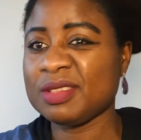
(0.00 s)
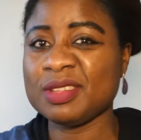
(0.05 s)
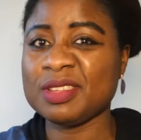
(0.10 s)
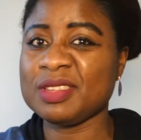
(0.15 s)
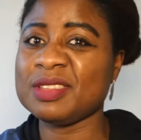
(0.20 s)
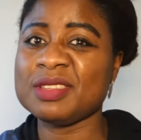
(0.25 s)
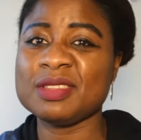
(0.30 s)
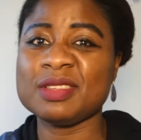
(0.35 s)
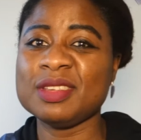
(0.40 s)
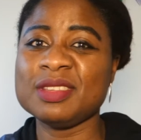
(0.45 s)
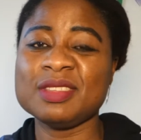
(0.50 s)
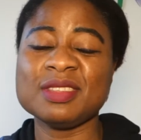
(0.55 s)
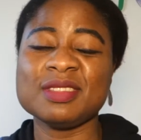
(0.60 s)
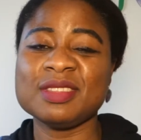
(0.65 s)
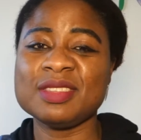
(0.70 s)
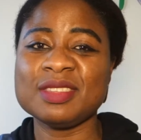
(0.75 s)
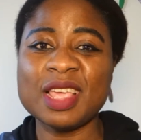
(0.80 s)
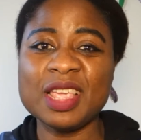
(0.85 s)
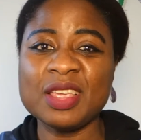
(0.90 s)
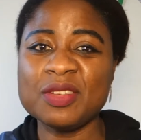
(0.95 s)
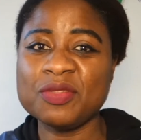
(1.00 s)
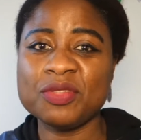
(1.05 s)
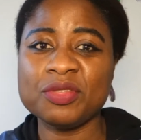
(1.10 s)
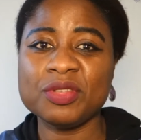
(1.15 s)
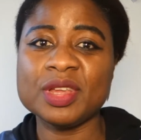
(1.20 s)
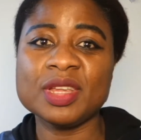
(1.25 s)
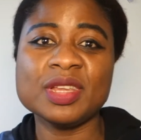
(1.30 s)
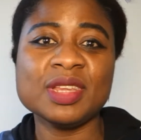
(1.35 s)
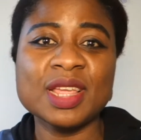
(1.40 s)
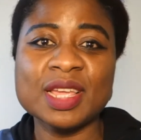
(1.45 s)
It's
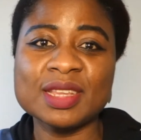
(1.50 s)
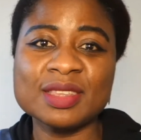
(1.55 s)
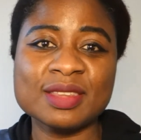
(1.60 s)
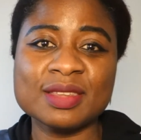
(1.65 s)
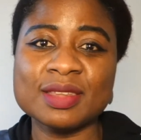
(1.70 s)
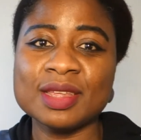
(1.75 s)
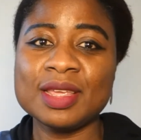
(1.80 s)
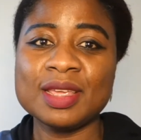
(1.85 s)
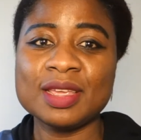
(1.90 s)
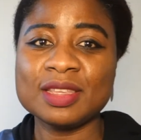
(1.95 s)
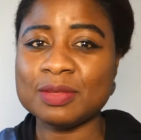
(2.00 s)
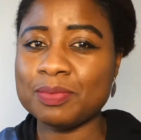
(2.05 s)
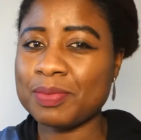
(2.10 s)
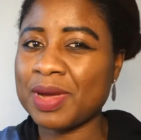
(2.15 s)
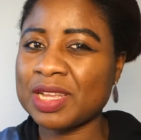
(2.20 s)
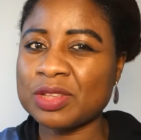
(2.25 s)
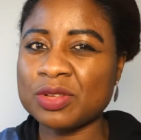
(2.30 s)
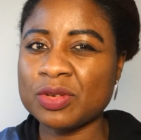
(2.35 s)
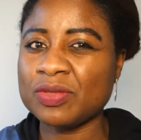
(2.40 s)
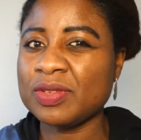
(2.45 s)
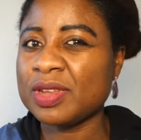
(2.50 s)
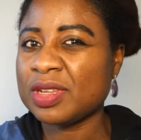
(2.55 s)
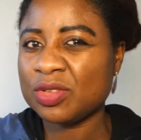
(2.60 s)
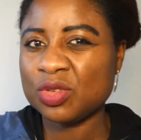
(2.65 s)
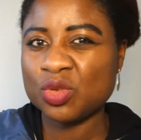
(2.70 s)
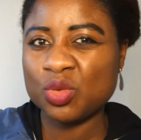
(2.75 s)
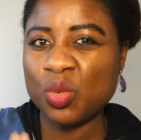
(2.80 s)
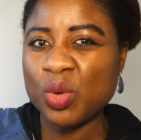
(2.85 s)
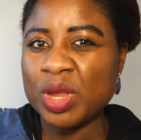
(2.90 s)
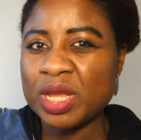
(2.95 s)
savory, yet it's part of the
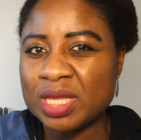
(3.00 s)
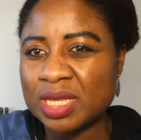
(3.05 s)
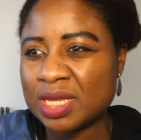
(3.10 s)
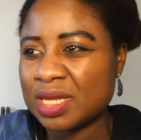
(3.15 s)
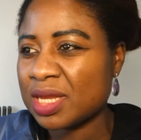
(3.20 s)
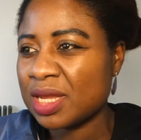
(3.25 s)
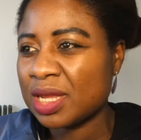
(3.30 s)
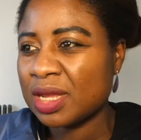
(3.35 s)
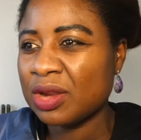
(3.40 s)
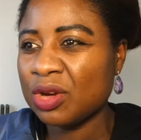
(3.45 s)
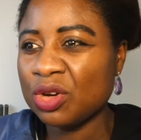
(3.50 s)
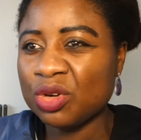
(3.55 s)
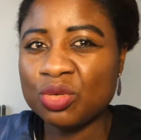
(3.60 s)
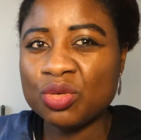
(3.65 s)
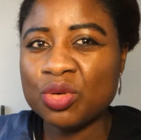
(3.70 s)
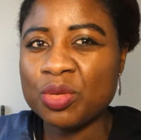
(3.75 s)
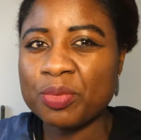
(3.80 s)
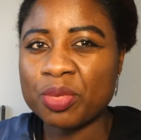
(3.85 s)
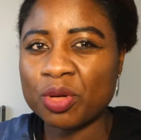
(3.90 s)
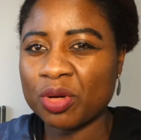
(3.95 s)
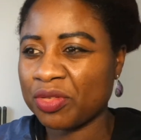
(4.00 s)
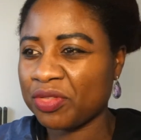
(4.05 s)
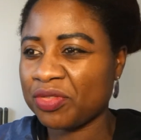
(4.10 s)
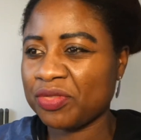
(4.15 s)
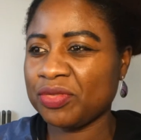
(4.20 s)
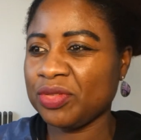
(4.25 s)
sweet group of,